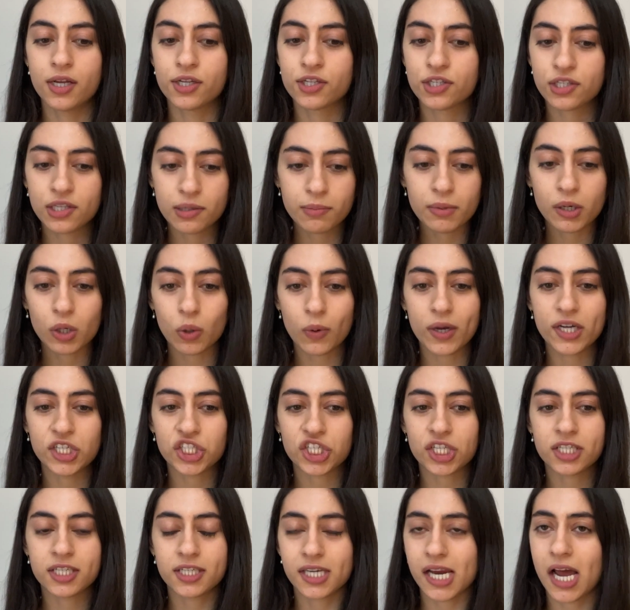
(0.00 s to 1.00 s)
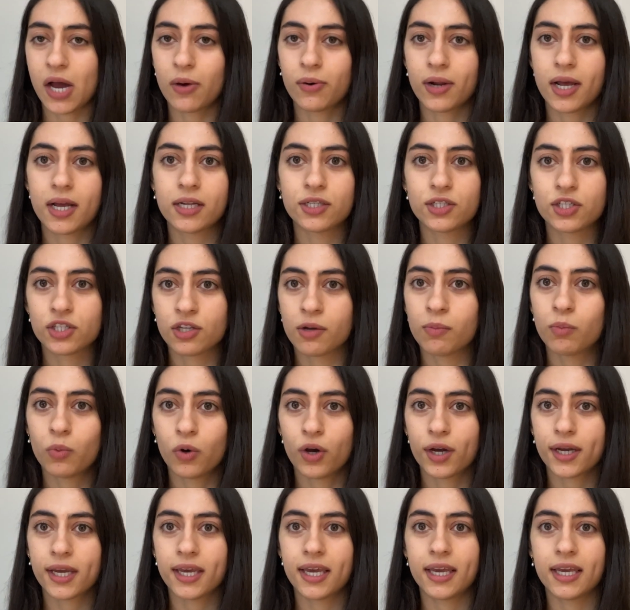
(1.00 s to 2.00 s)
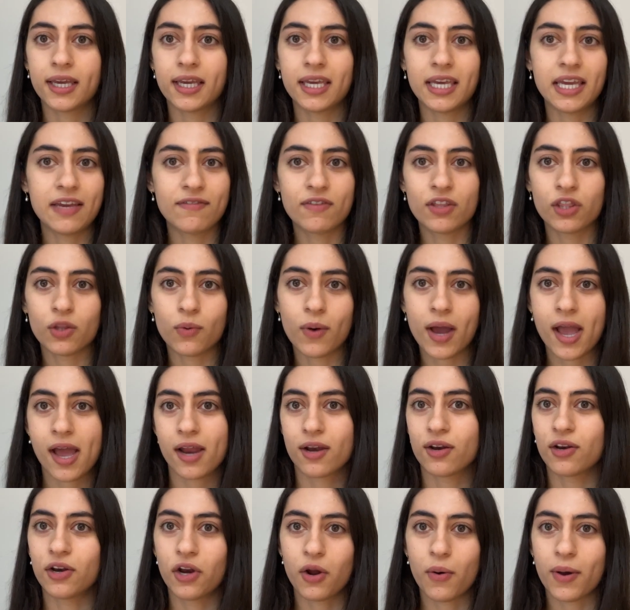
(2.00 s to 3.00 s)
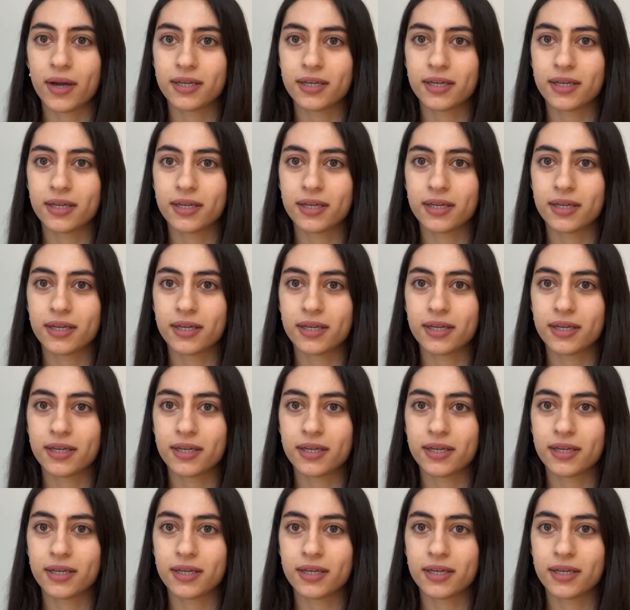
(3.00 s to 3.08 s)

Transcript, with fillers: some equations down and some working, even though I had no